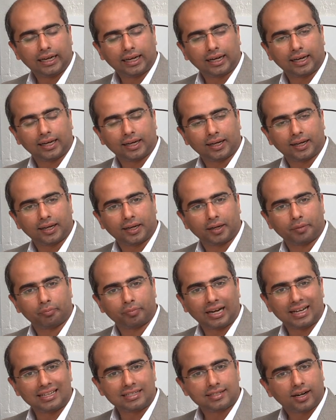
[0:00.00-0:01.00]

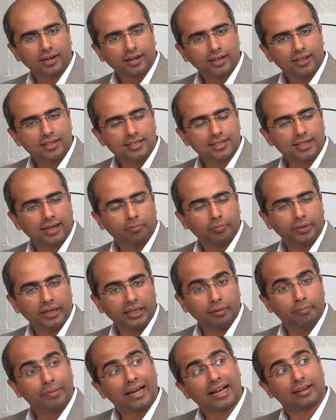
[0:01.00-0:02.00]
I started this
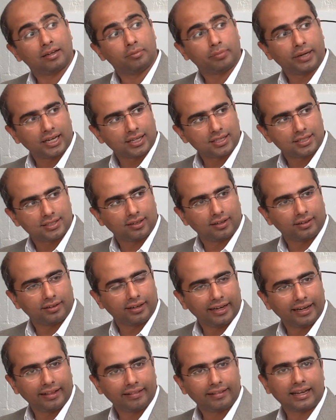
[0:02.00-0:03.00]
company back in Pakistan,
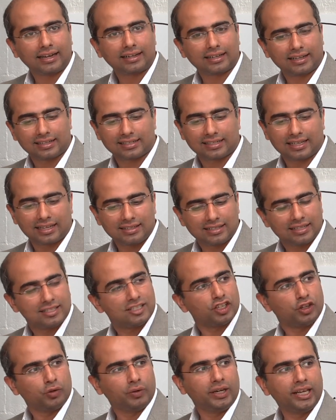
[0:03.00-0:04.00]
and in that sense,
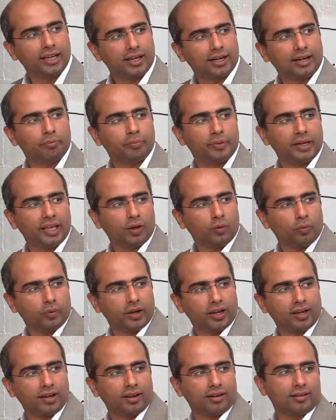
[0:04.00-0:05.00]
it's a unique company
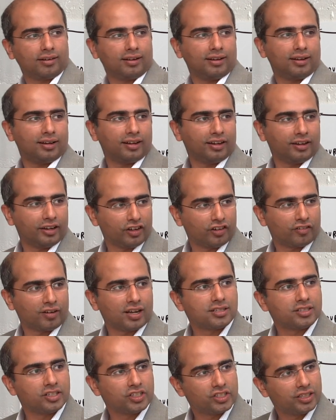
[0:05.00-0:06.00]
where it
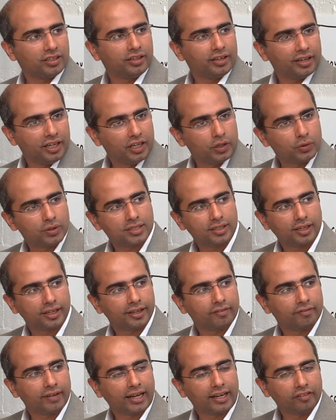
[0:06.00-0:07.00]
transitioned into a
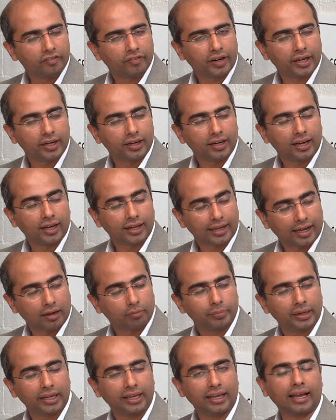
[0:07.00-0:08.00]
Silicon Valley fund
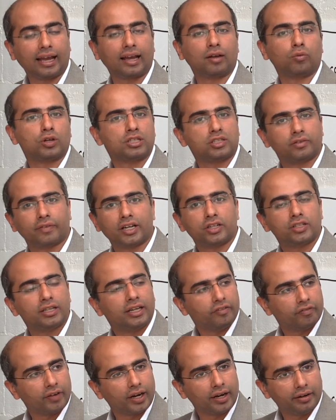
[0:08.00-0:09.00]
company and was
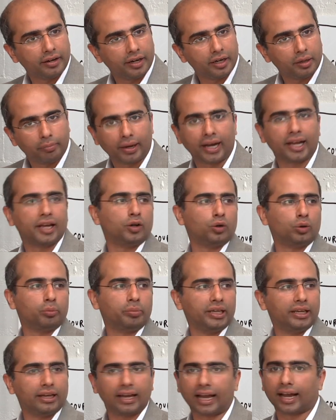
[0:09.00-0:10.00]
eventually funded by
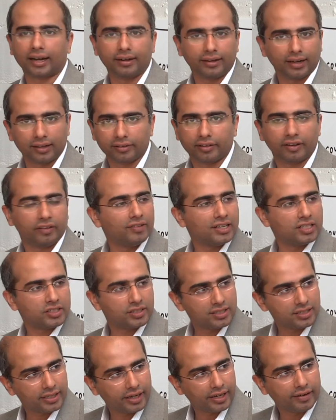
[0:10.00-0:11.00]
Adobe and other
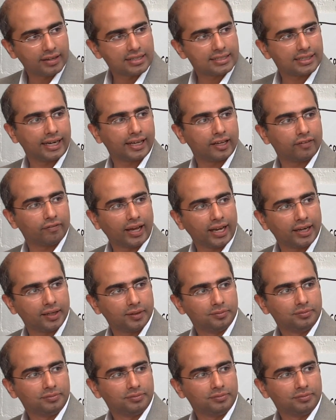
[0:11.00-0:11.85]
investors here in Silicon Valley.